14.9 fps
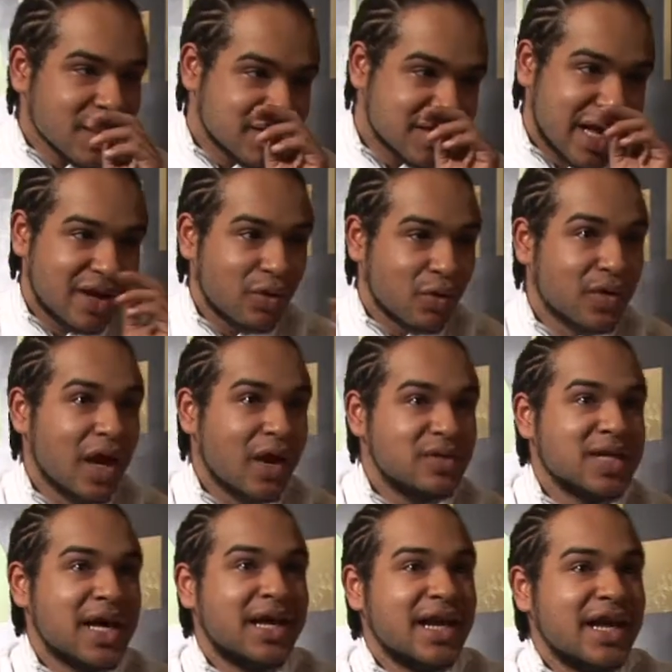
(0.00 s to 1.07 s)
Talent or no
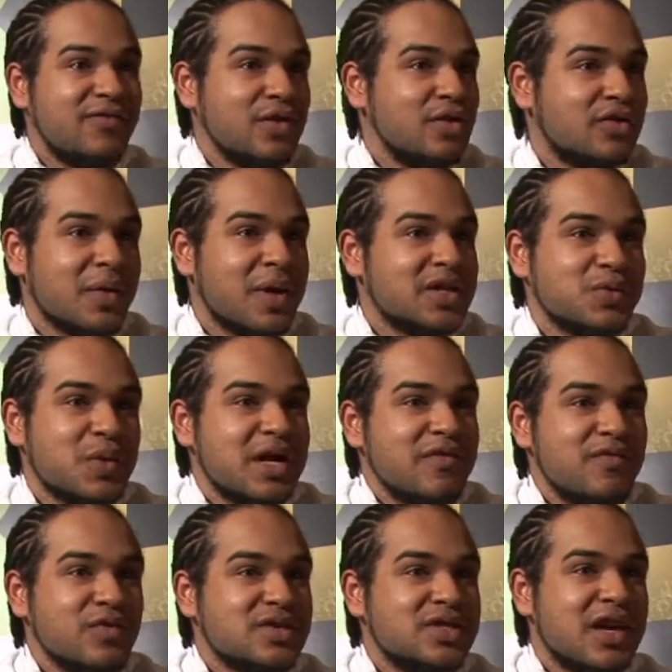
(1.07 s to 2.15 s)
talent, if you do it
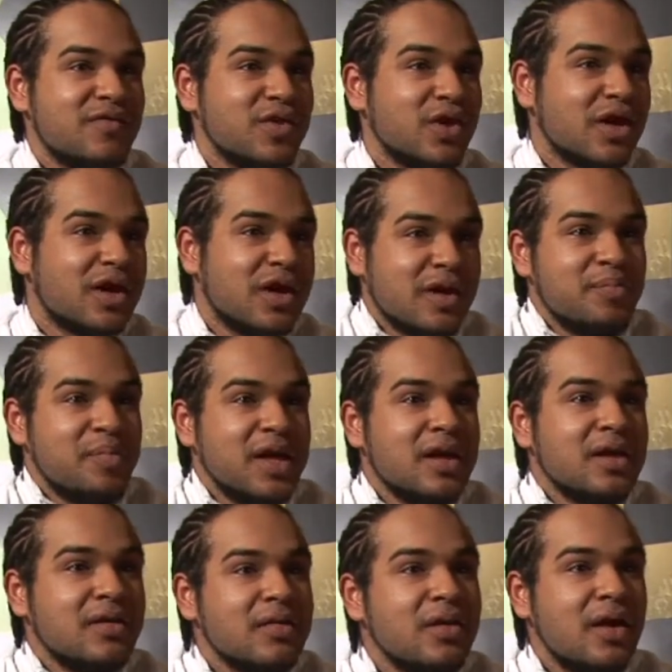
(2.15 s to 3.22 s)
24/7, you're going to
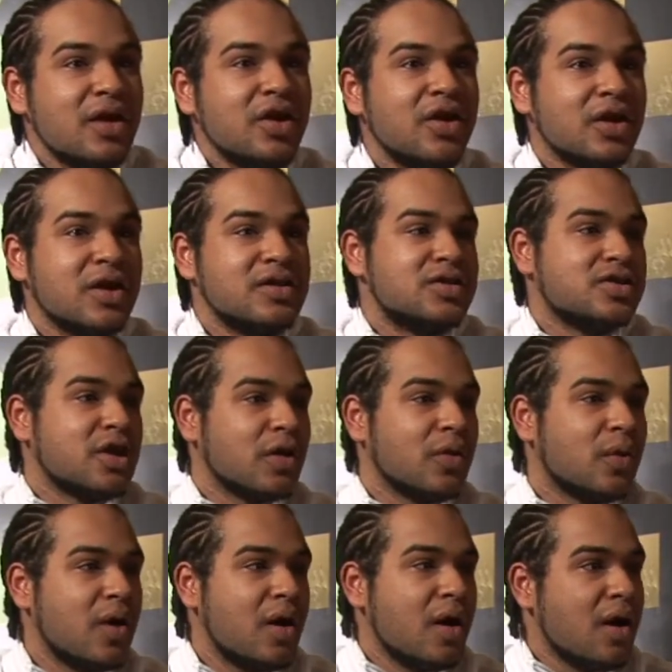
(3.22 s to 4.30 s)
be good.
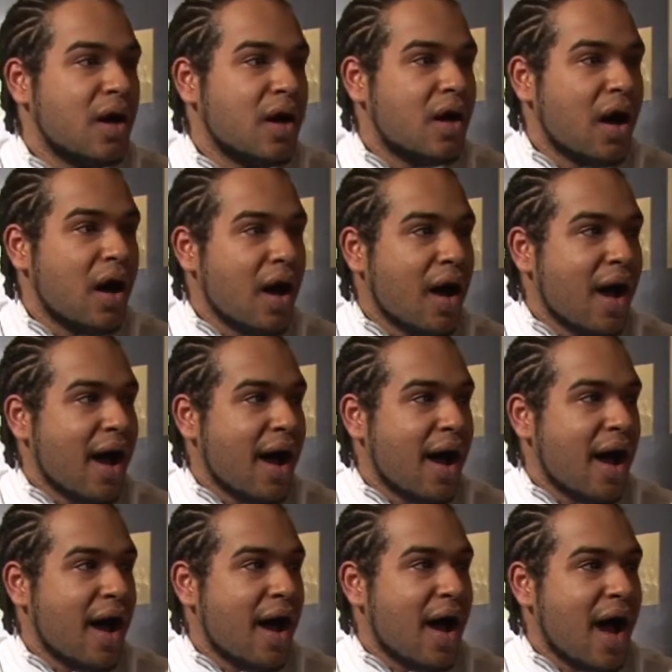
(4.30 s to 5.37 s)
So
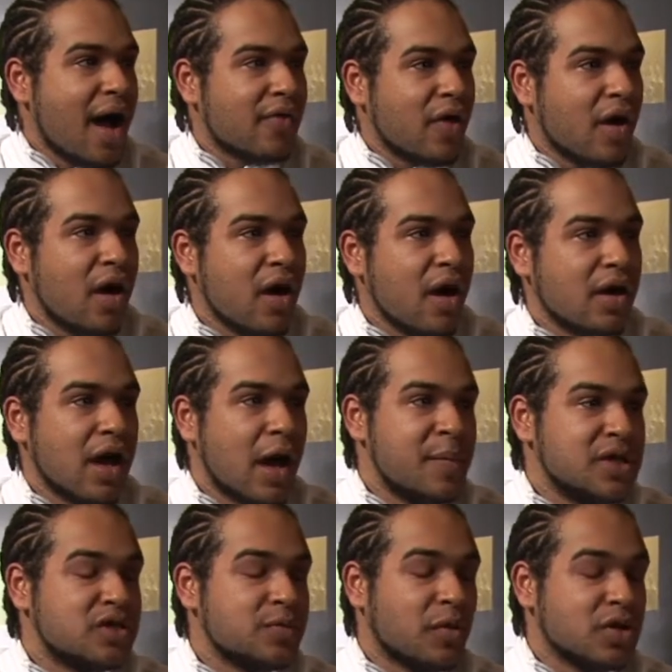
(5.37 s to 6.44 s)
at the height, I
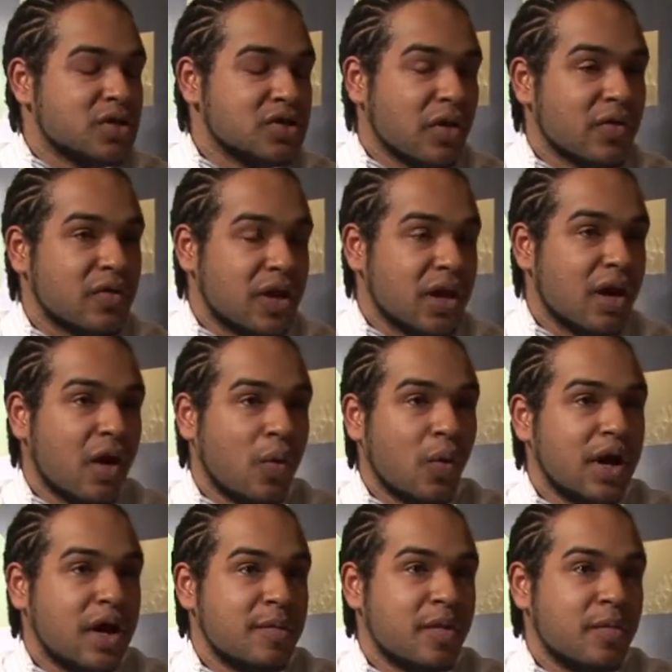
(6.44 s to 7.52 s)
mean, to be honest, not the year I
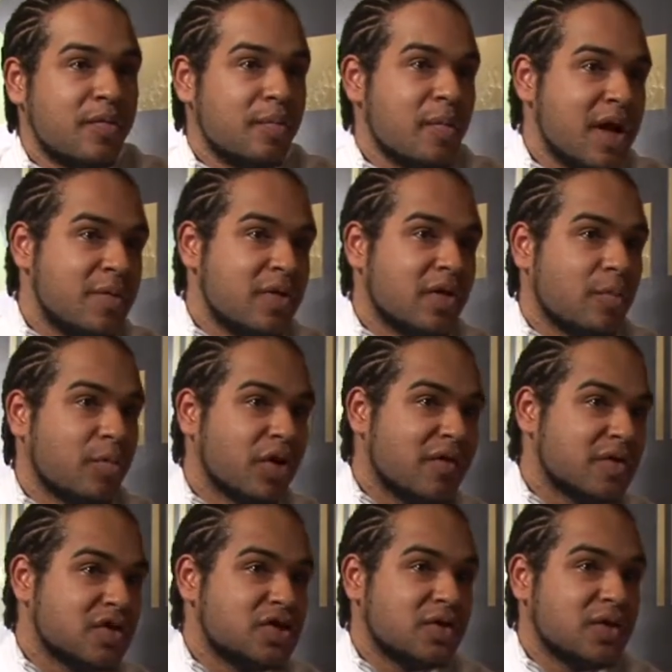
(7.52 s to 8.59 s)
won it, but maybe the
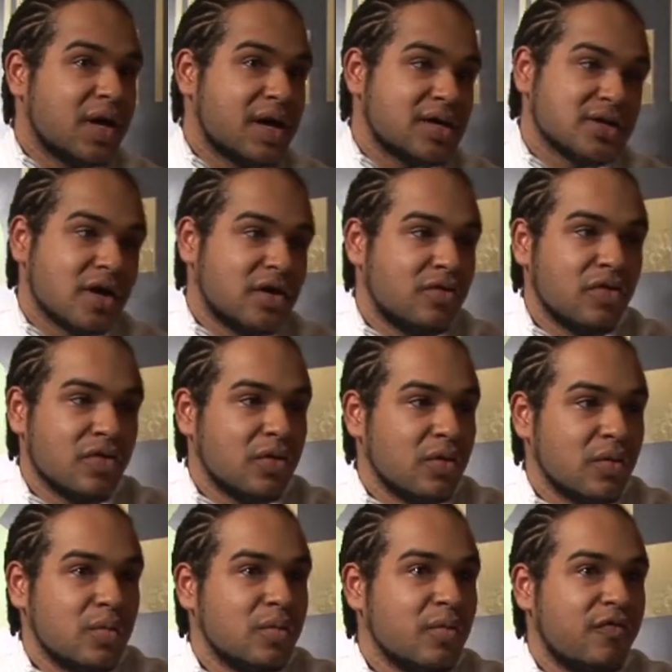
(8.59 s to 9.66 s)
previous 2 years, I'd
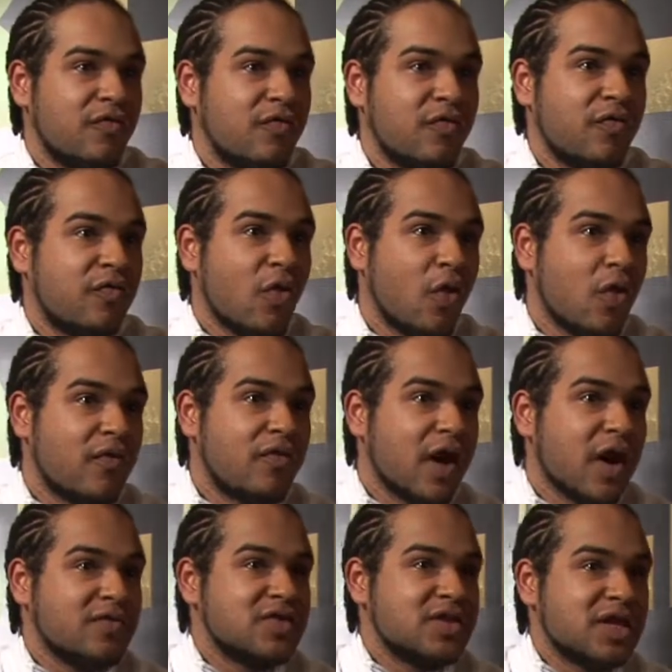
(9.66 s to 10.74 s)
do 4,
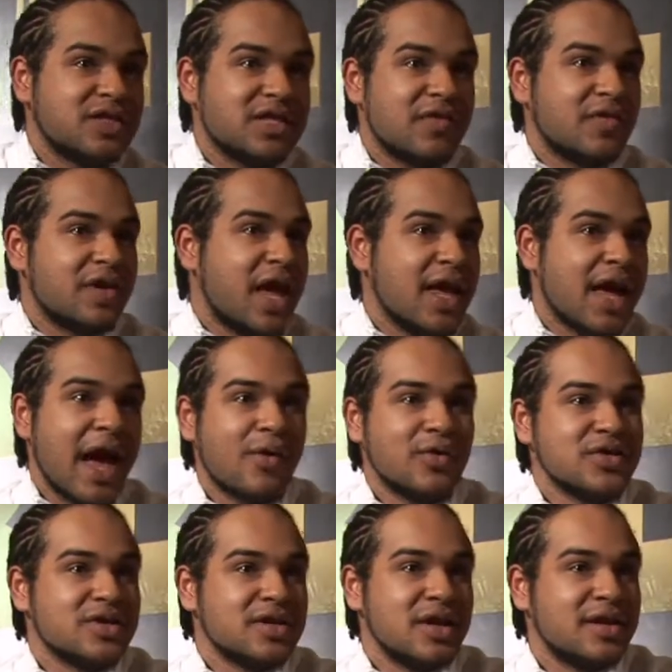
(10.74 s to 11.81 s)
5, 6, 7, 8
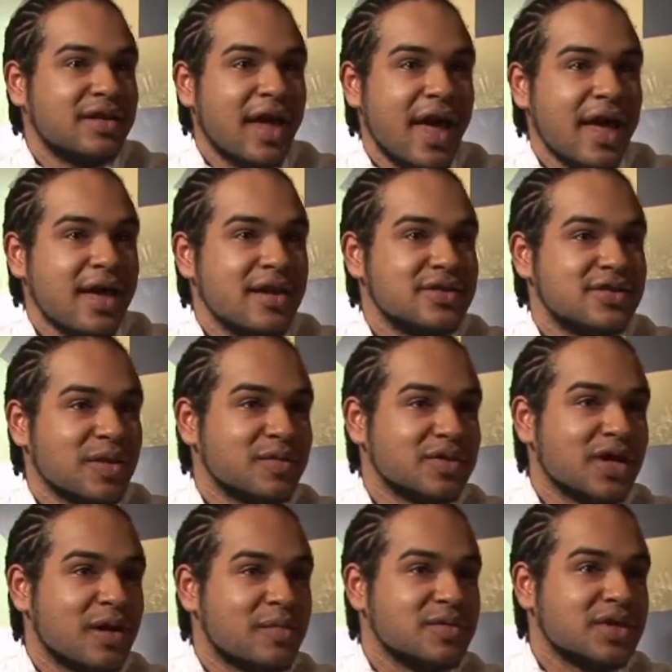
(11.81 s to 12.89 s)
hours in a day
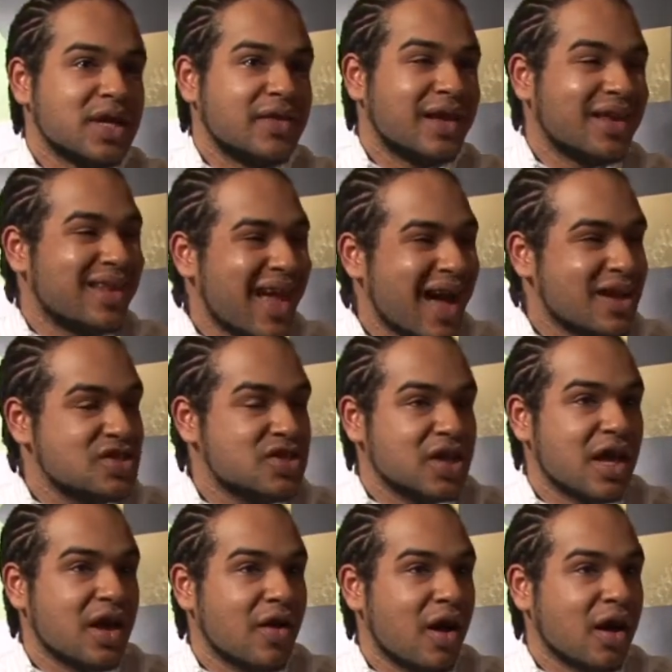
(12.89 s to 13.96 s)
sometimes. In the last
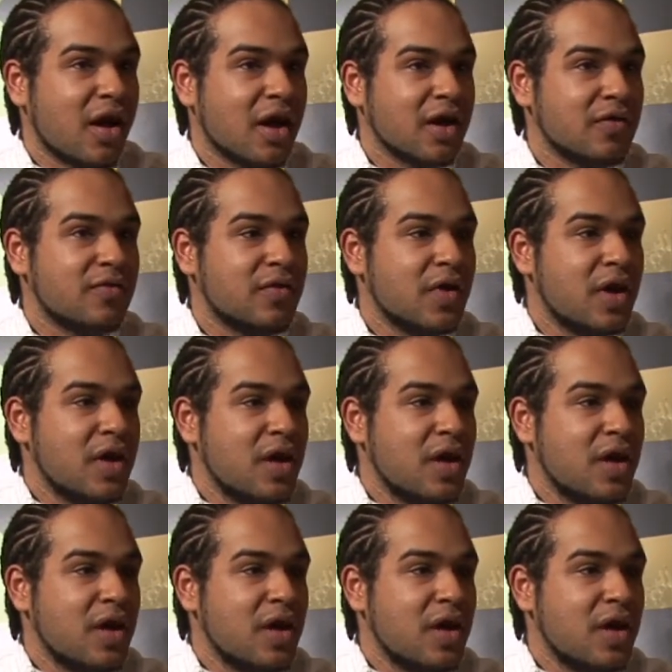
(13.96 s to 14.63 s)
year, I kind of,